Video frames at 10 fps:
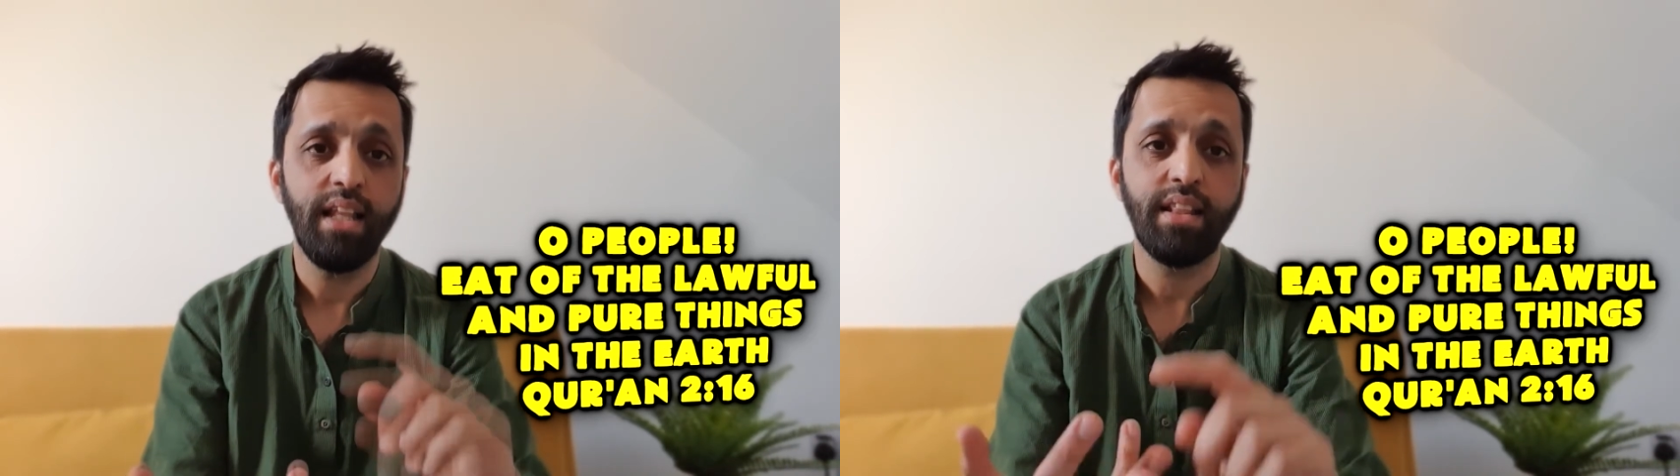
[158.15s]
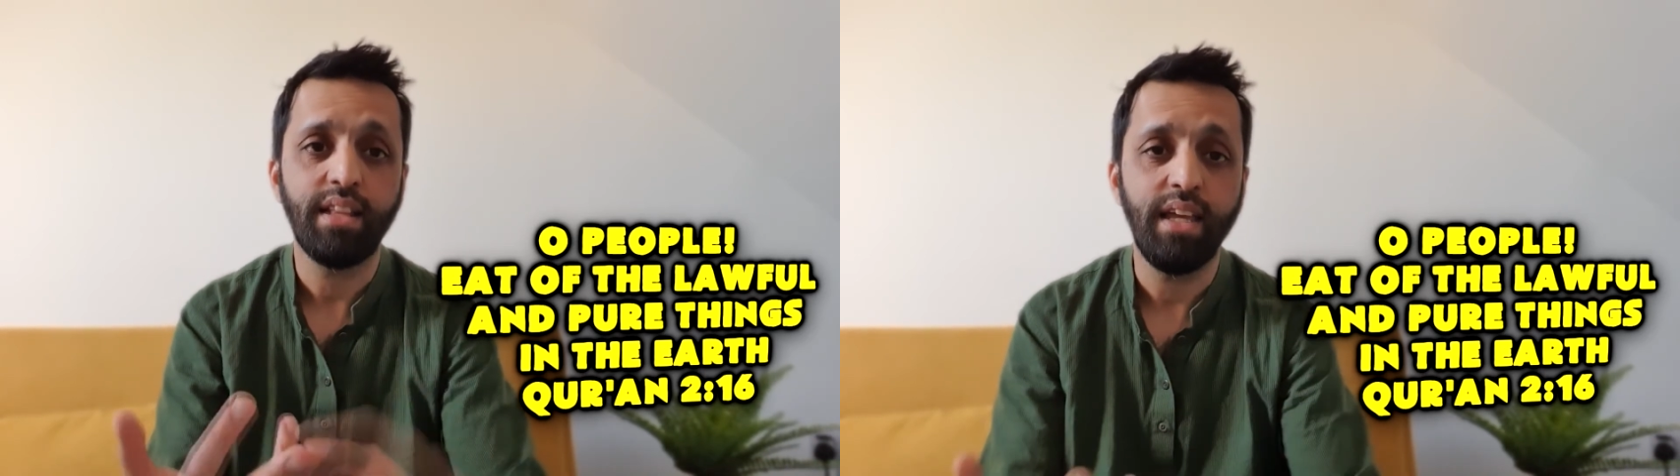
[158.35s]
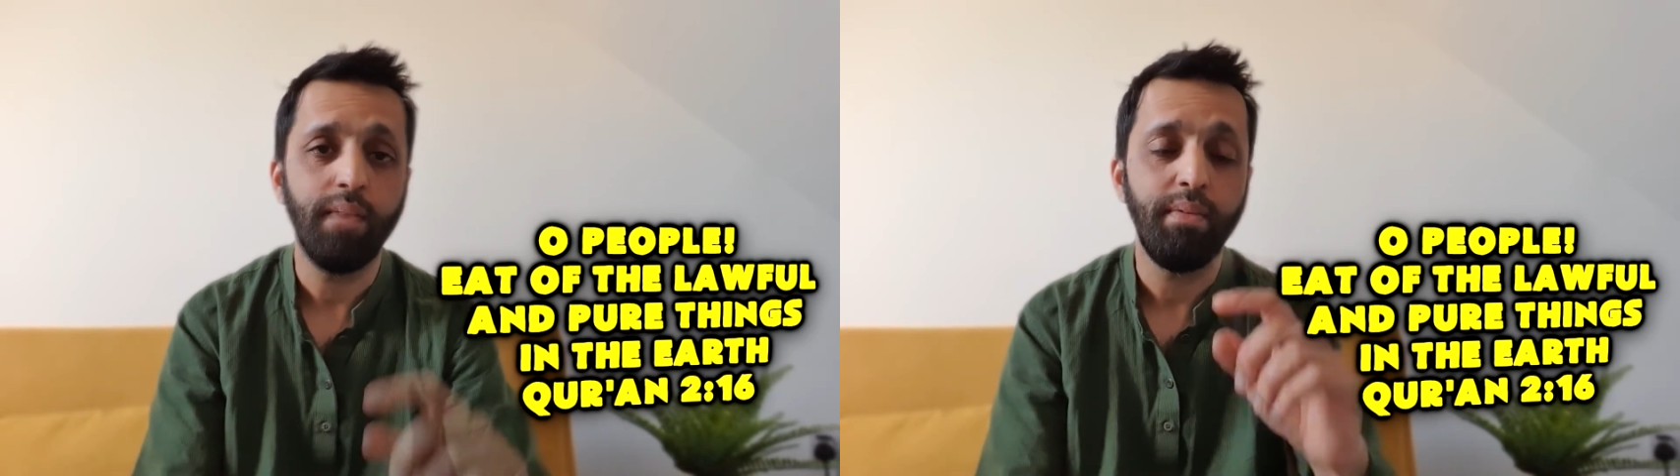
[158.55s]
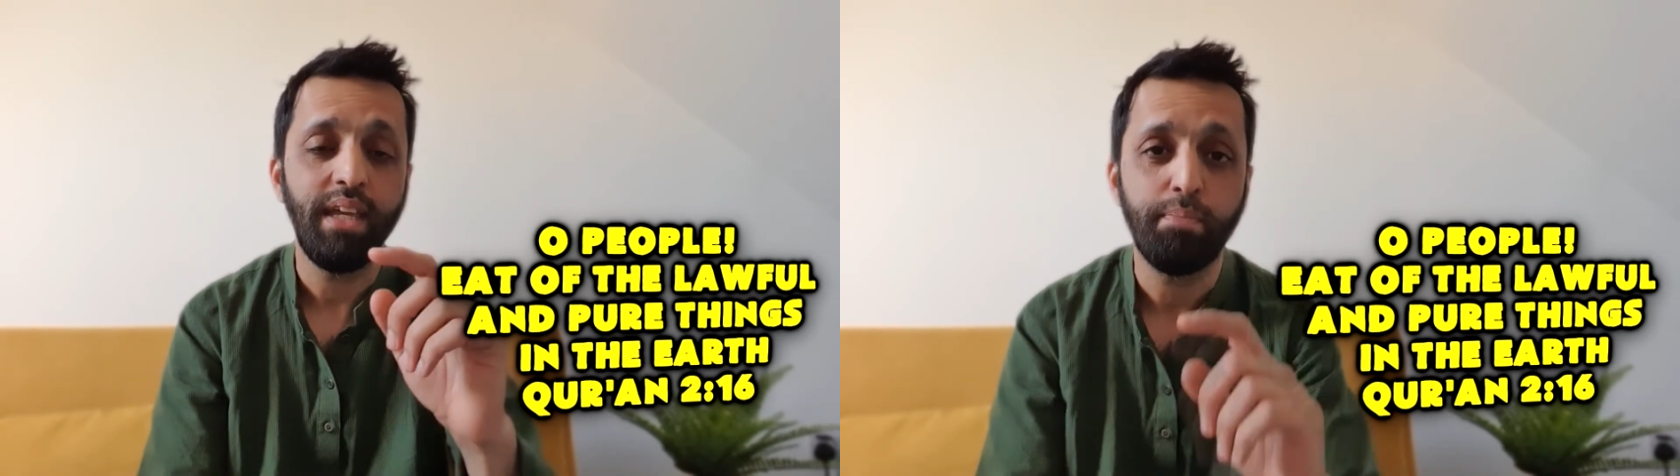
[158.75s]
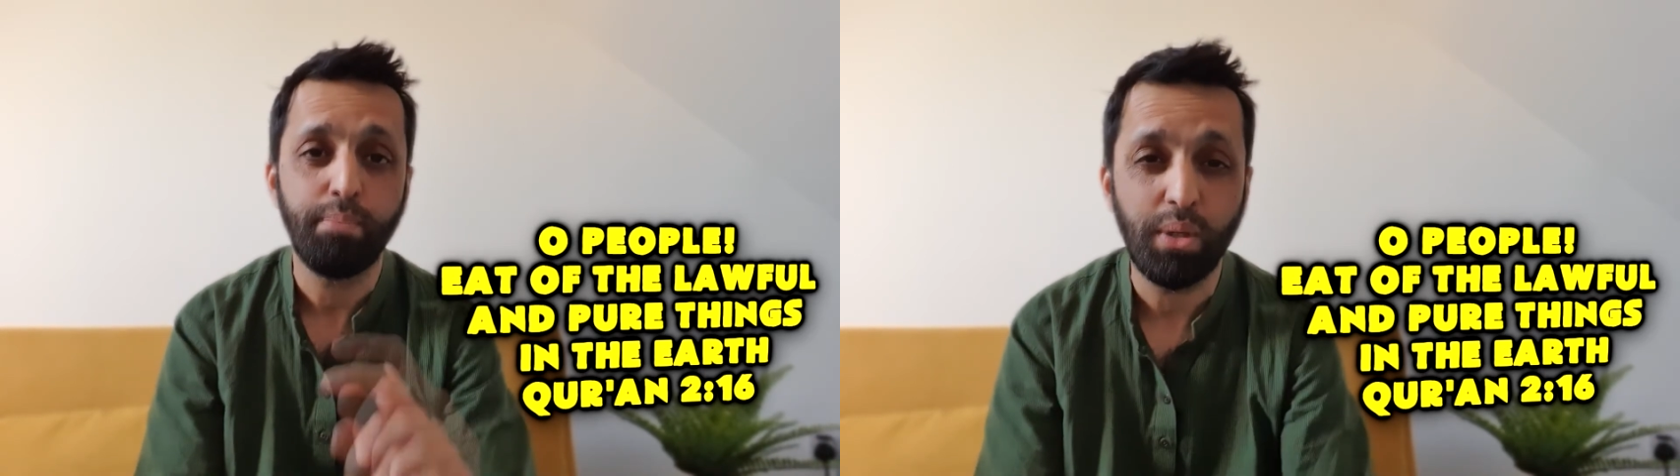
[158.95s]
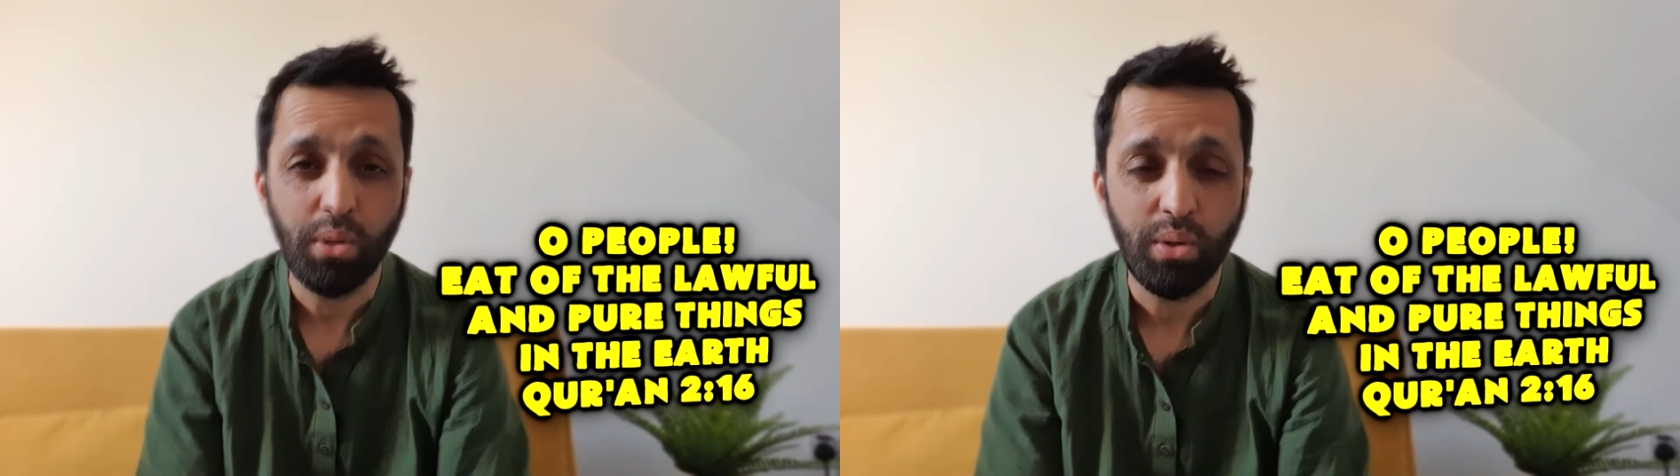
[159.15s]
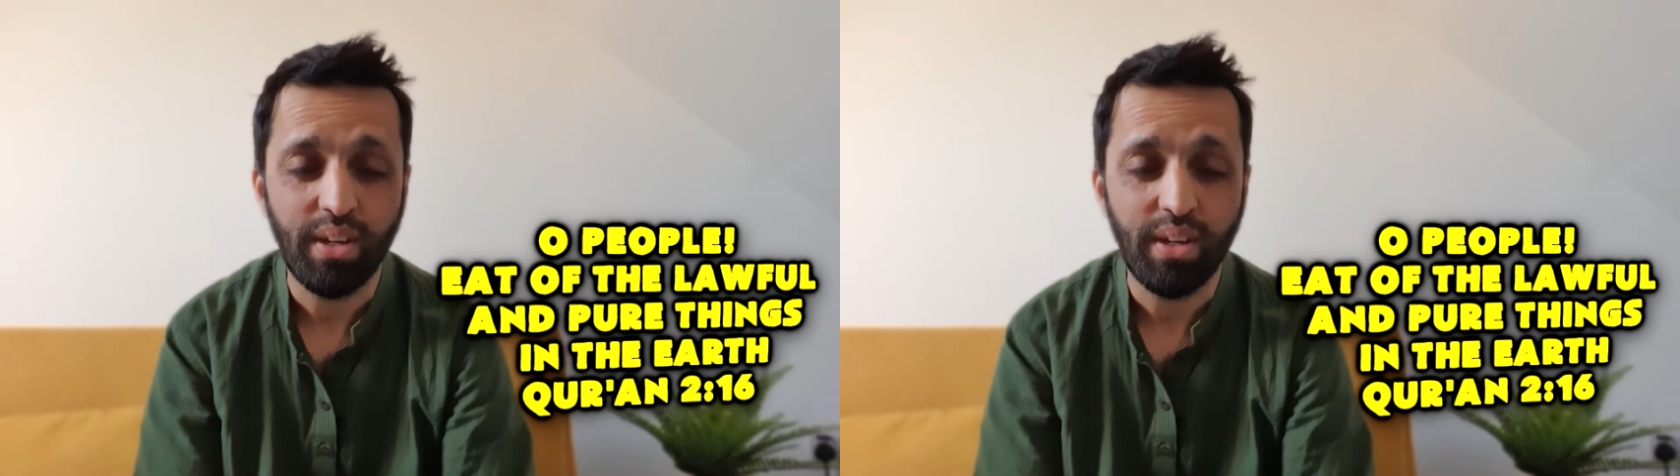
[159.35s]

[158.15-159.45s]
and tayyib, eat pure,